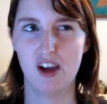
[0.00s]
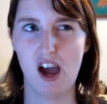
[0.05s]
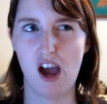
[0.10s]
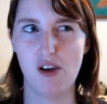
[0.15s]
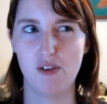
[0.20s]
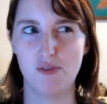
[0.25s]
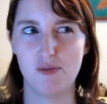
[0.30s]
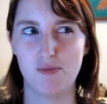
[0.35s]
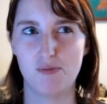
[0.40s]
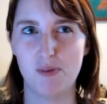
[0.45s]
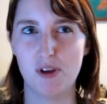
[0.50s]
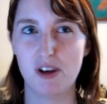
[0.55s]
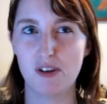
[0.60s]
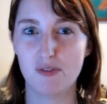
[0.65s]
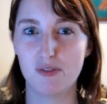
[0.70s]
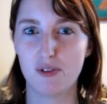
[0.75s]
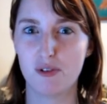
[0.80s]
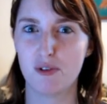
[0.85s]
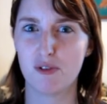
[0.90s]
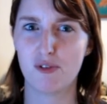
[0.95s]
I've been
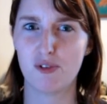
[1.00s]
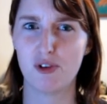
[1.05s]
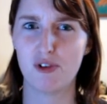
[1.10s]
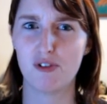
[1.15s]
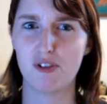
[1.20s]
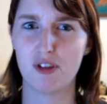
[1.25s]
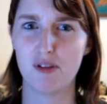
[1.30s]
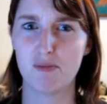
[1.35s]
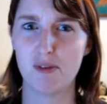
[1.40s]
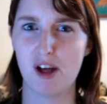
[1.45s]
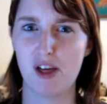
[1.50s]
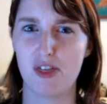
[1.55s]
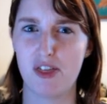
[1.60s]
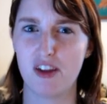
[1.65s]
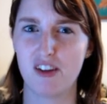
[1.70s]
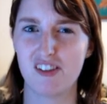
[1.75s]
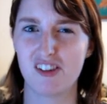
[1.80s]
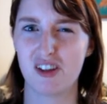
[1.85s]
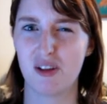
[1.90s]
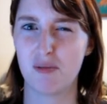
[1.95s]
to a few of them, but I
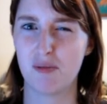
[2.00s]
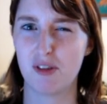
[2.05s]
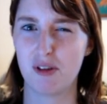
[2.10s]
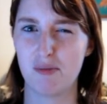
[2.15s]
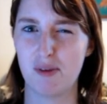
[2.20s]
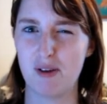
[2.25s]
think some of them